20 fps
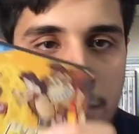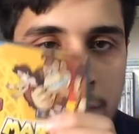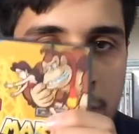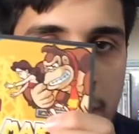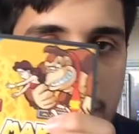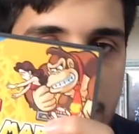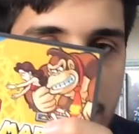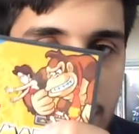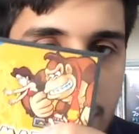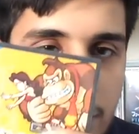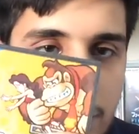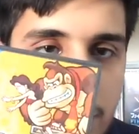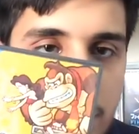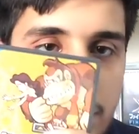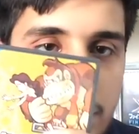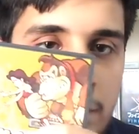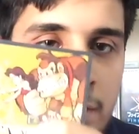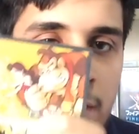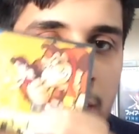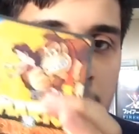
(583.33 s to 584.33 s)

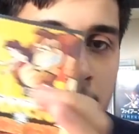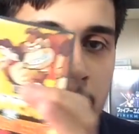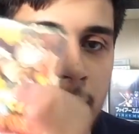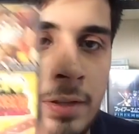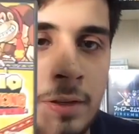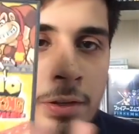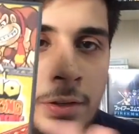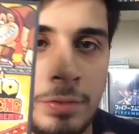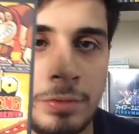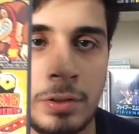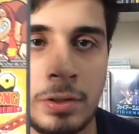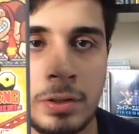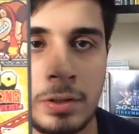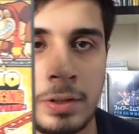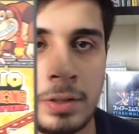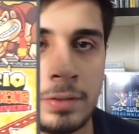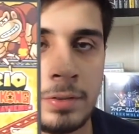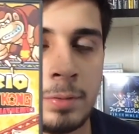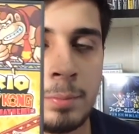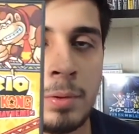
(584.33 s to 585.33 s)
construction thing, and then you have to
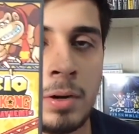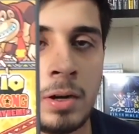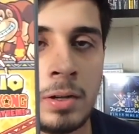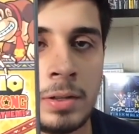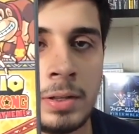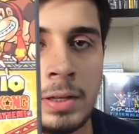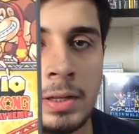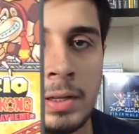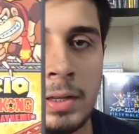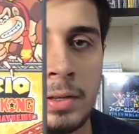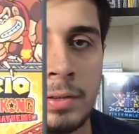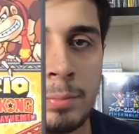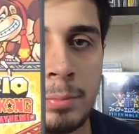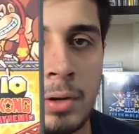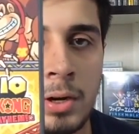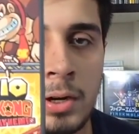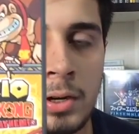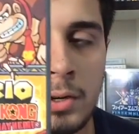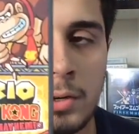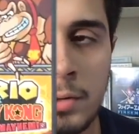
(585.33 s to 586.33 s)
get to Pauline as
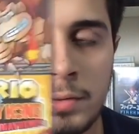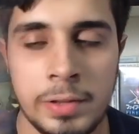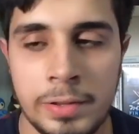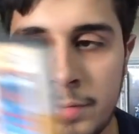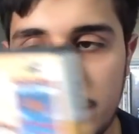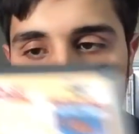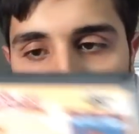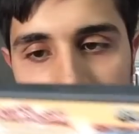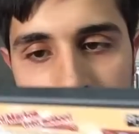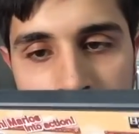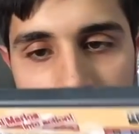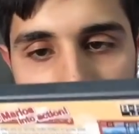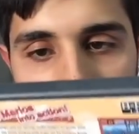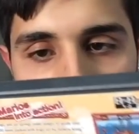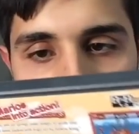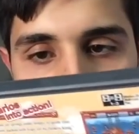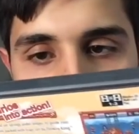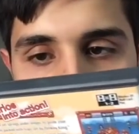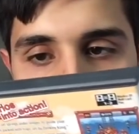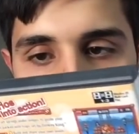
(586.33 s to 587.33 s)
Mario. That's all I
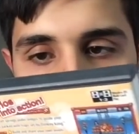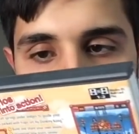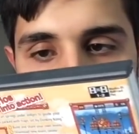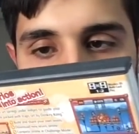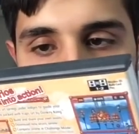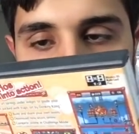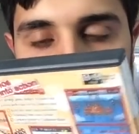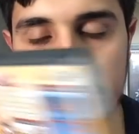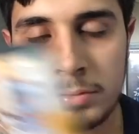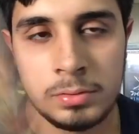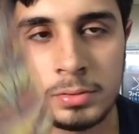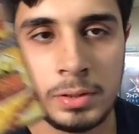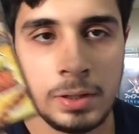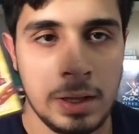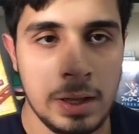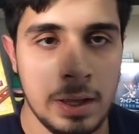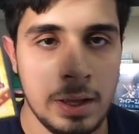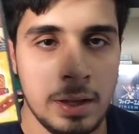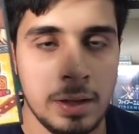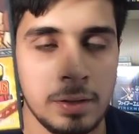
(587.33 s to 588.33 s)
remember.
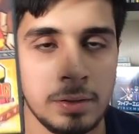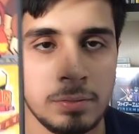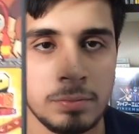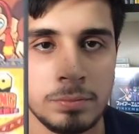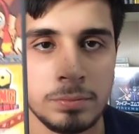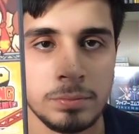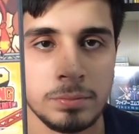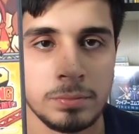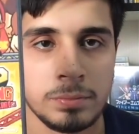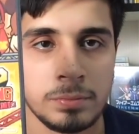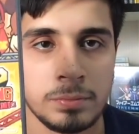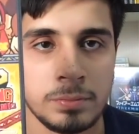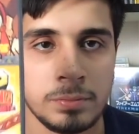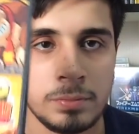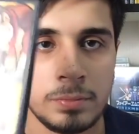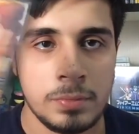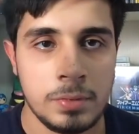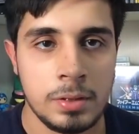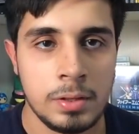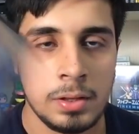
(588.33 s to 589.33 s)
Yeah,
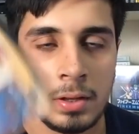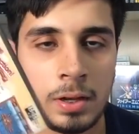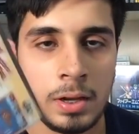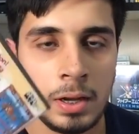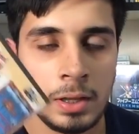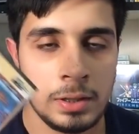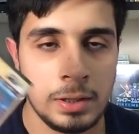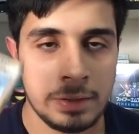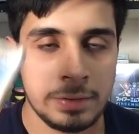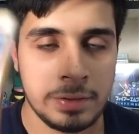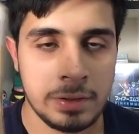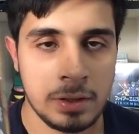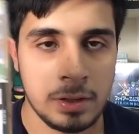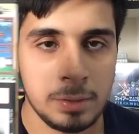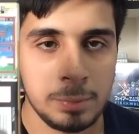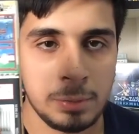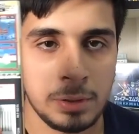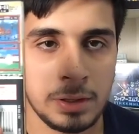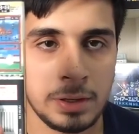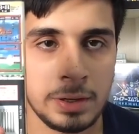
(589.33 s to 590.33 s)
I'd like
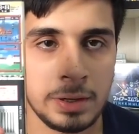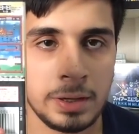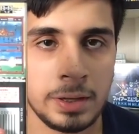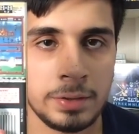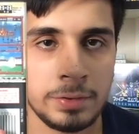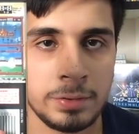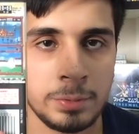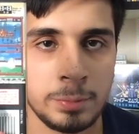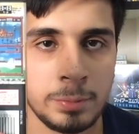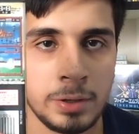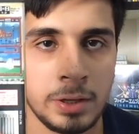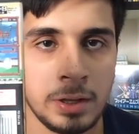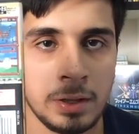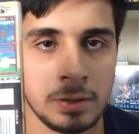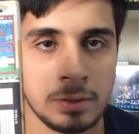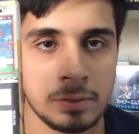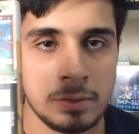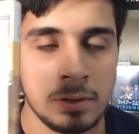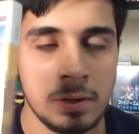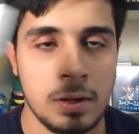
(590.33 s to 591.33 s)
to play it again someday.
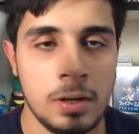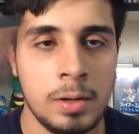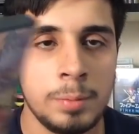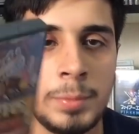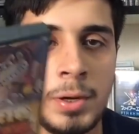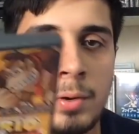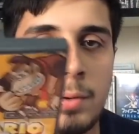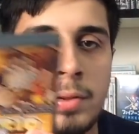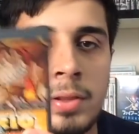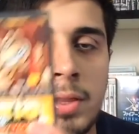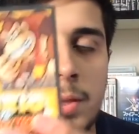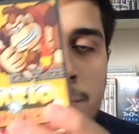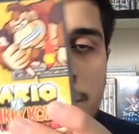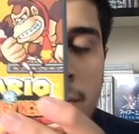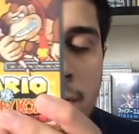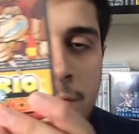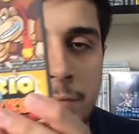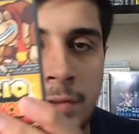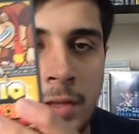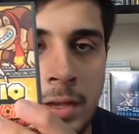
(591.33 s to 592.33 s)
I'm not really a
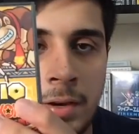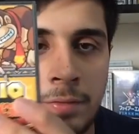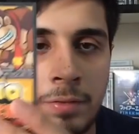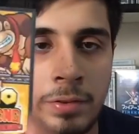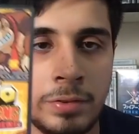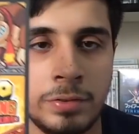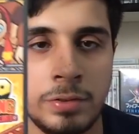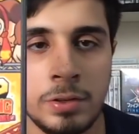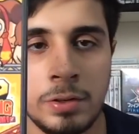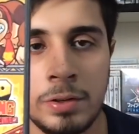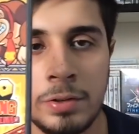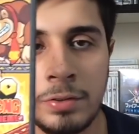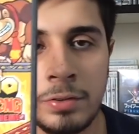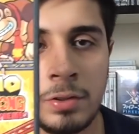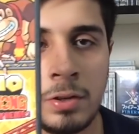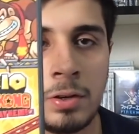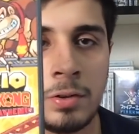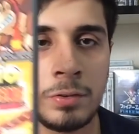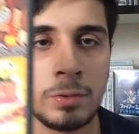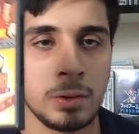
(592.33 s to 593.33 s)
big fan of the series
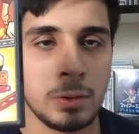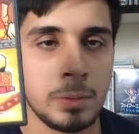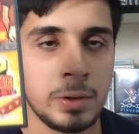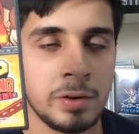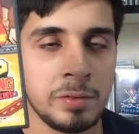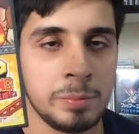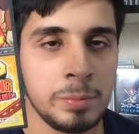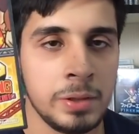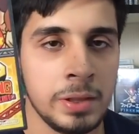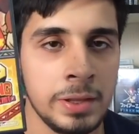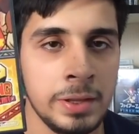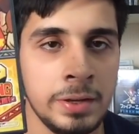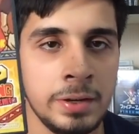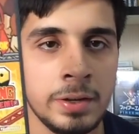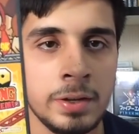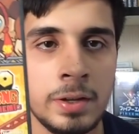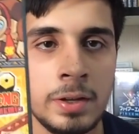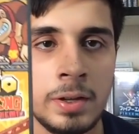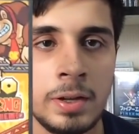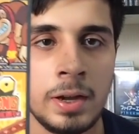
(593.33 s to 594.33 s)
though. It's the only one I've played.
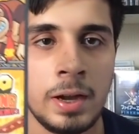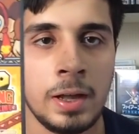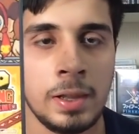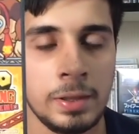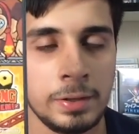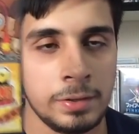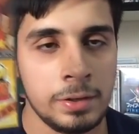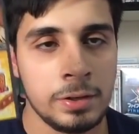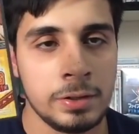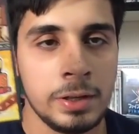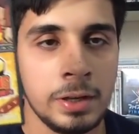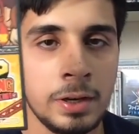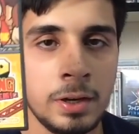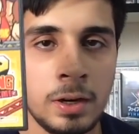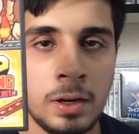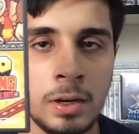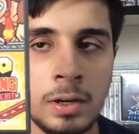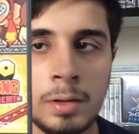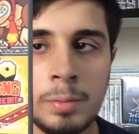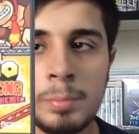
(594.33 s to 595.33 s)
I like Donkey
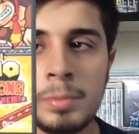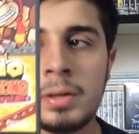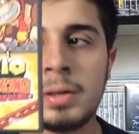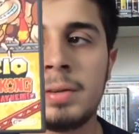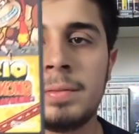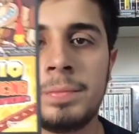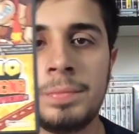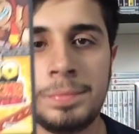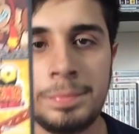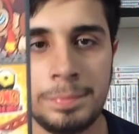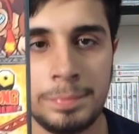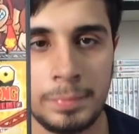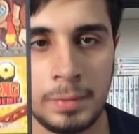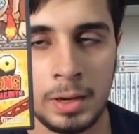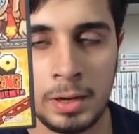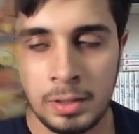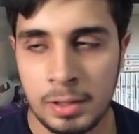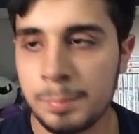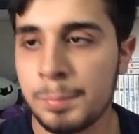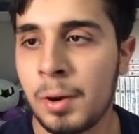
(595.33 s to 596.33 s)
Kong, but
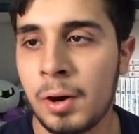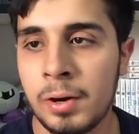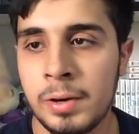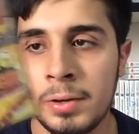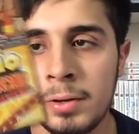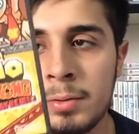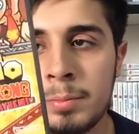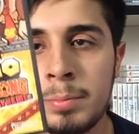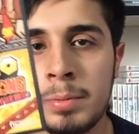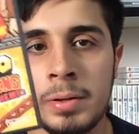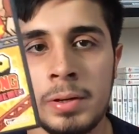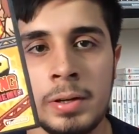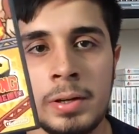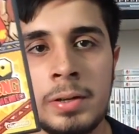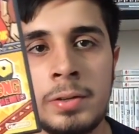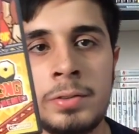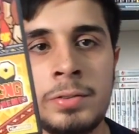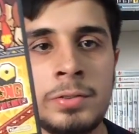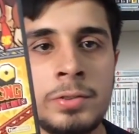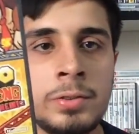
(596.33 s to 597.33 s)
I like Mario, but I
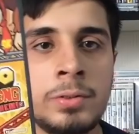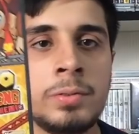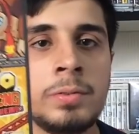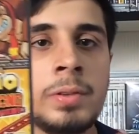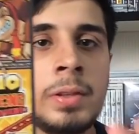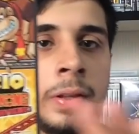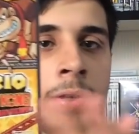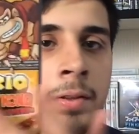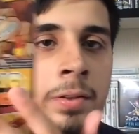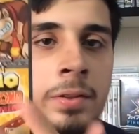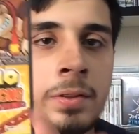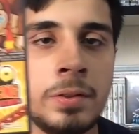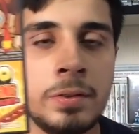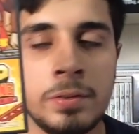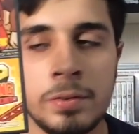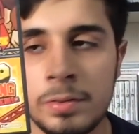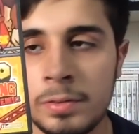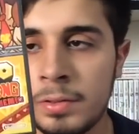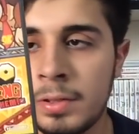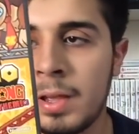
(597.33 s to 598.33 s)
just don't like
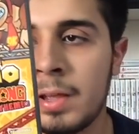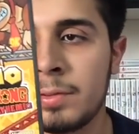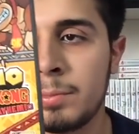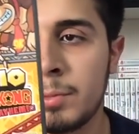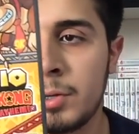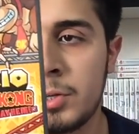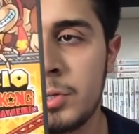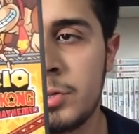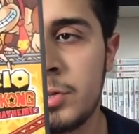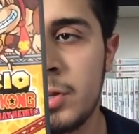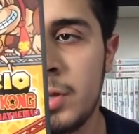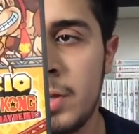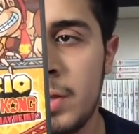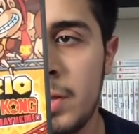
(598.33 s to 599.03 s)
this as much.